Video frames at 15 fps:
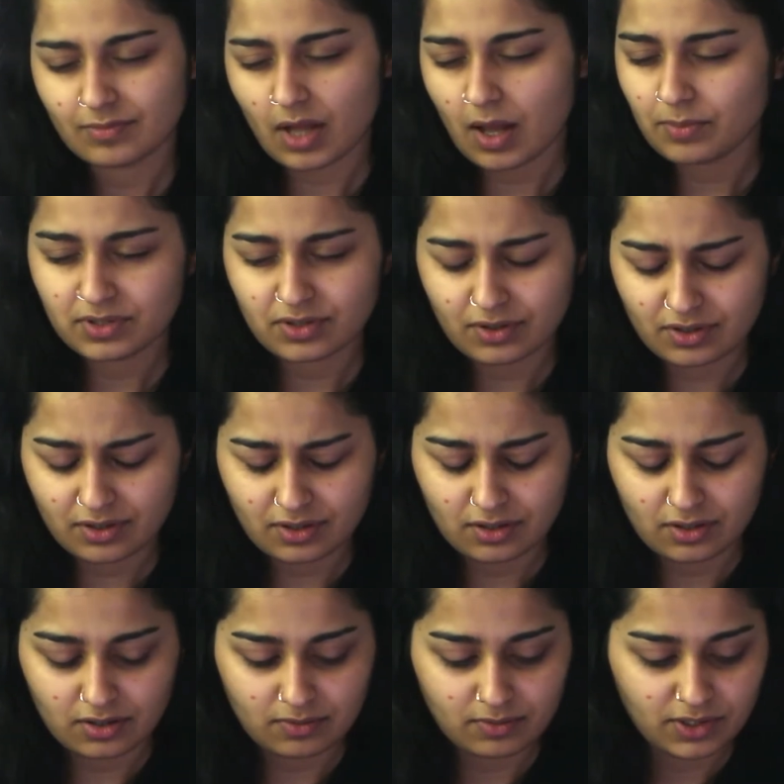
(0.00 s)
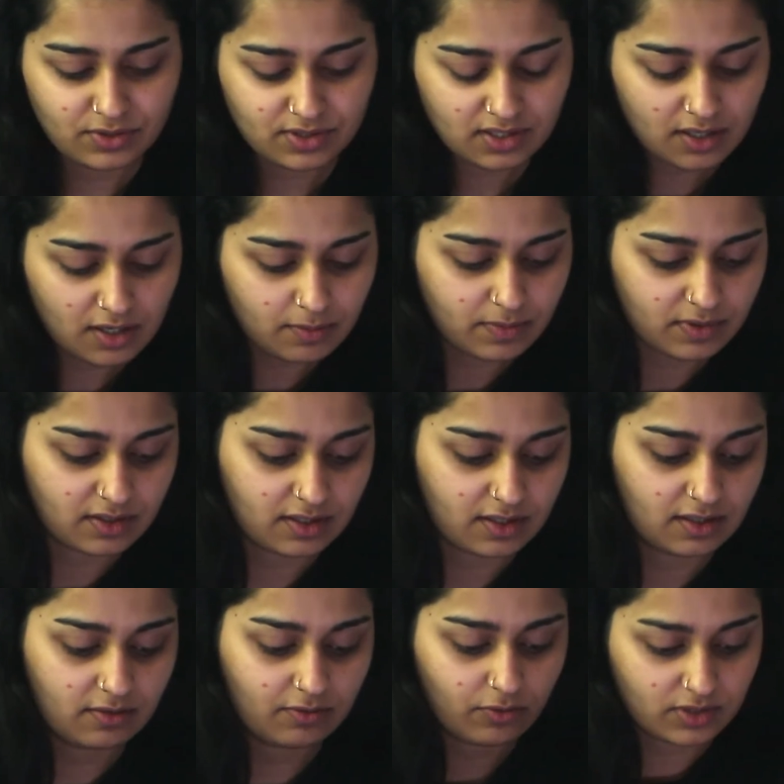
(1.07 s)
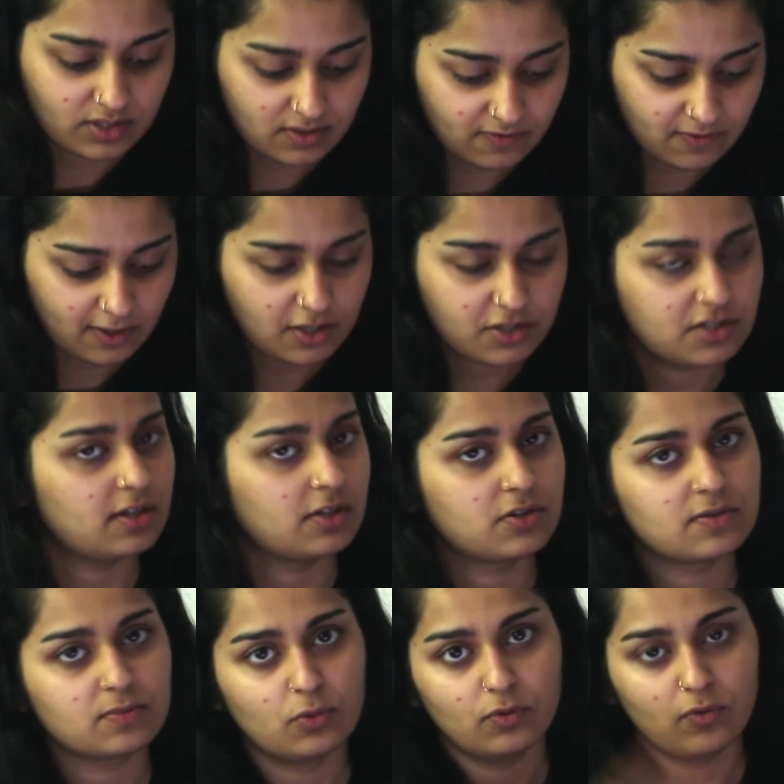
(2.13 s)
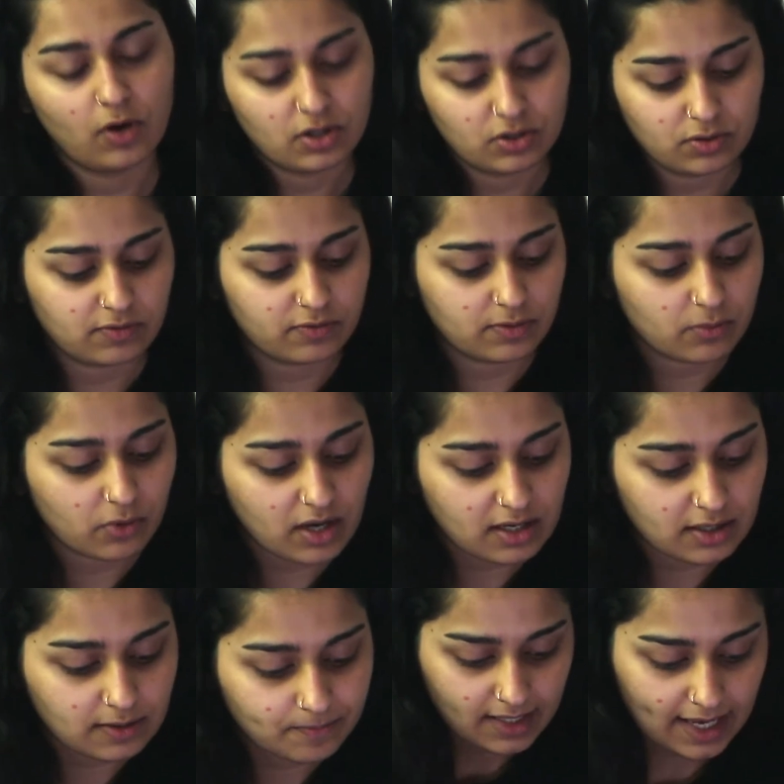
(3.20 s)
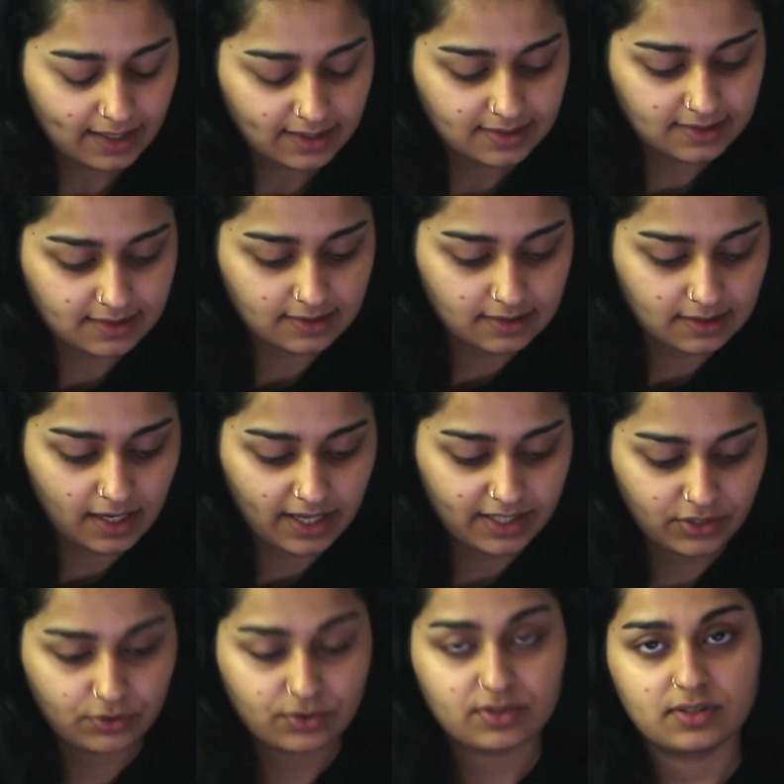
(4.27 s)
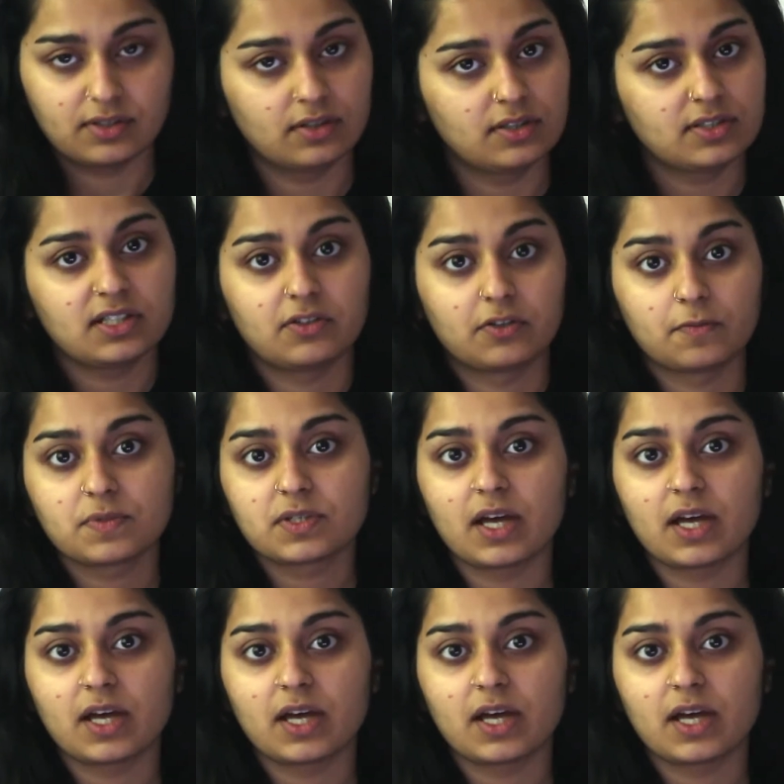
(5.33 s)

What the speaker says: I'm just gonna use that up, and then once it finishes, I'll just move on to a different brand. Next, I use the serums.